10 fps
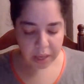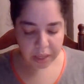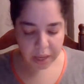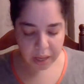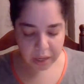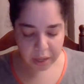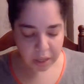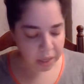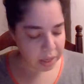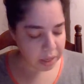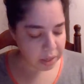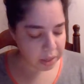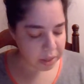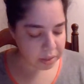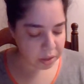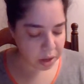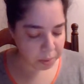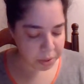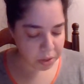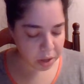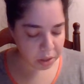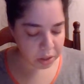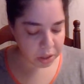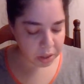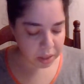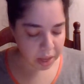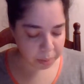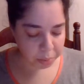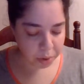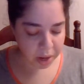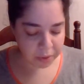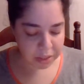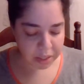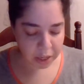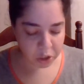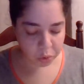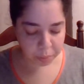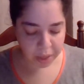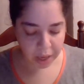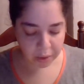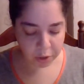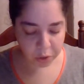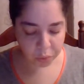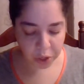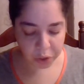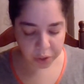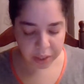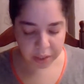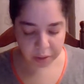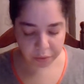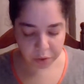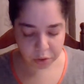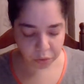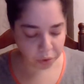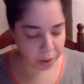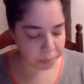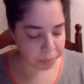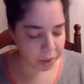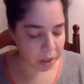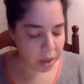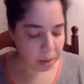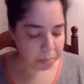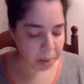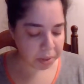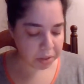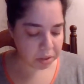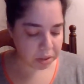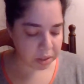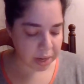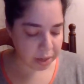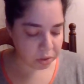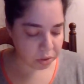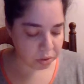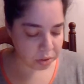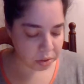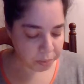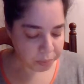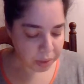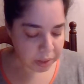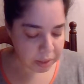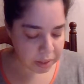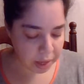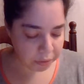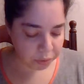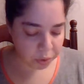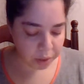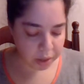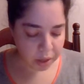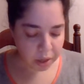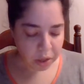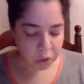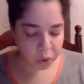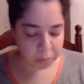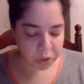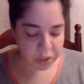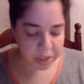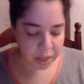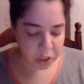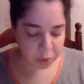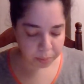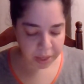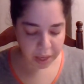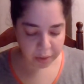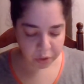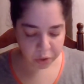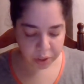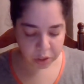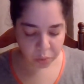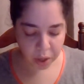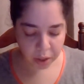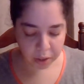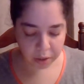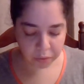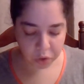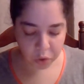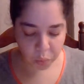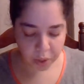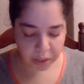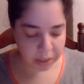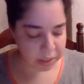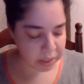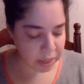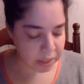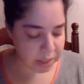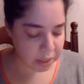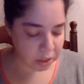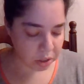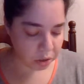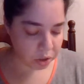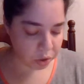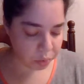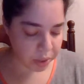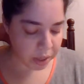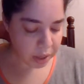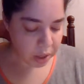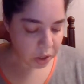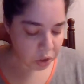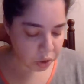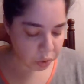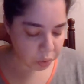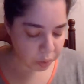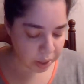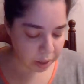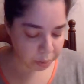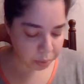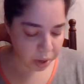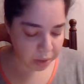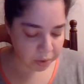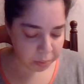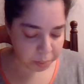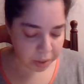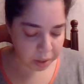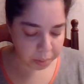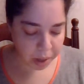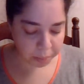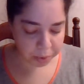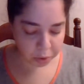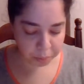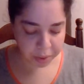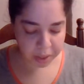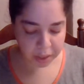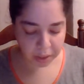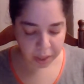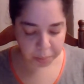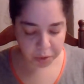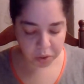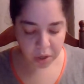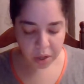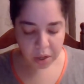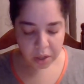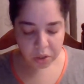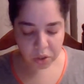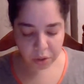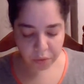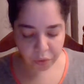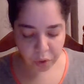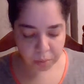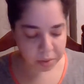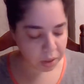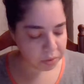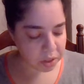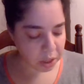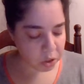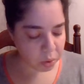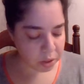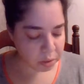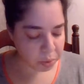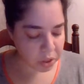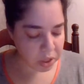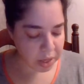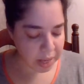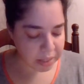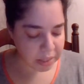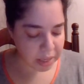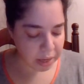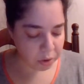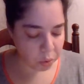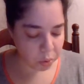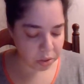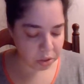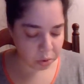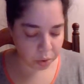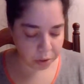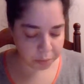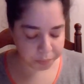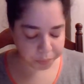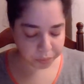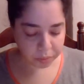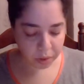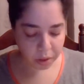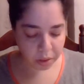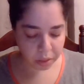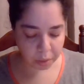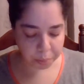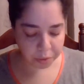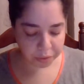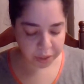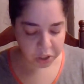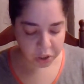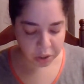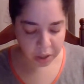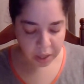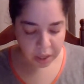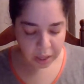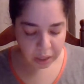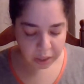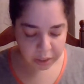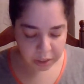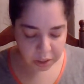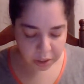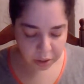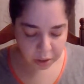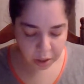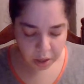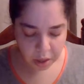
Yet, it is common knowledge that private sexual behavior regularly differs from the public standards set for it. Normal sexual behavior is relative to what consenting adults agree to in private, but popular opinion labels certain forms of sexual expression as sick or disordered. The professional clinician,